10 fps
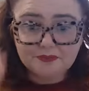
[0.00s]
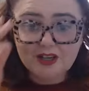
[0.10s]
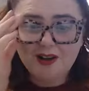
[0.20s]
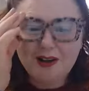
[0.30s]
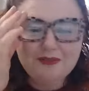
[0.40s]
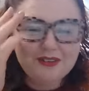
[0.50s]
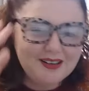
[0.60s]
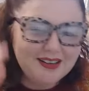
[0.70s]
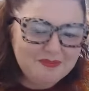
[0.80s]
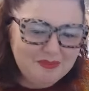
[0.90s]
So
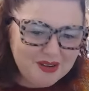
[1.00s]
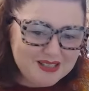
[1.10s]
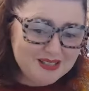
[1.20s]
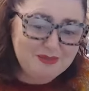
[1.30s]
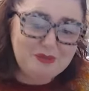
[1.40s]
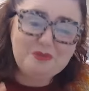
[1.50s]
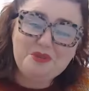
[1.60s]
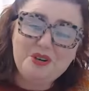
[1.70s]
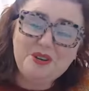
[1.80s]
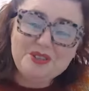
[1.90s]
hopefully my
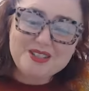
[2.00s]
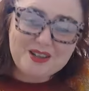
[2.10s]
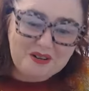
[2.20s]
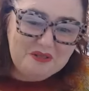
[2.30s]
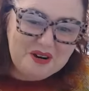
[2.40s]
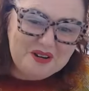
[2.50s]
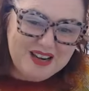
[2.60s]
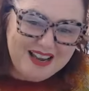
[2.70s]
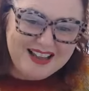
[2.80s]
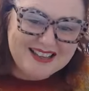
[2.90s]
scribbled notes that I wrote
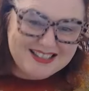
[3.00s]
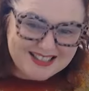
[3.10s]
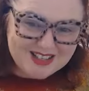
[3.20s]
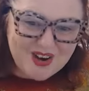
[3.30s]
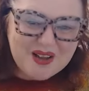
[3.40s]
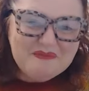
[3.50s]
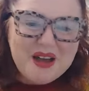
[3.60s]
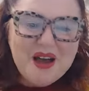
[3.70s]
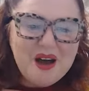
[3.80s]
last time,